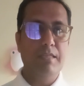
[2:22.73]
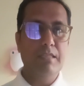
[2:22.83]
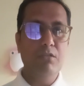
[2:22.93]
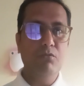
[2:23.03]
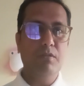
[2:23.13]

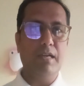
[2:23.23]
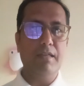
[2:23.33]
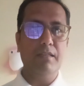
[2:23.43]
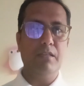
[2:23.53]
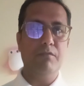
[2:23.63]
you
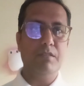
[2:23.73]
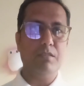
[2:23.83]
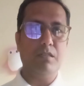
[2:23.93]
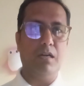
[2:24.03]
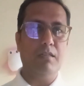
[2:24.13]
can even
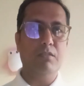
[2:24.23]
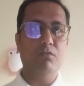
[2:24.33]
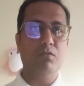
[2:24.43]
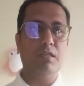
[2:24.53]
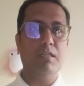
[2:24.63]
start
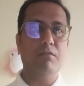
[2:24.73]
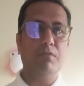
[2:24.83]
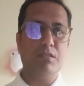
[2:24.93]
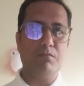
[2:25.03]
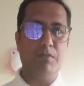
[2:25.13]
your
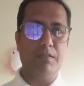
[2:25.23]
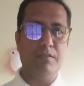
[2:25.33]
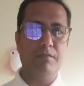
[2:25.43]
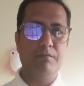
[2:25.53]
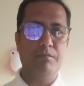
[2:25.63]
investment.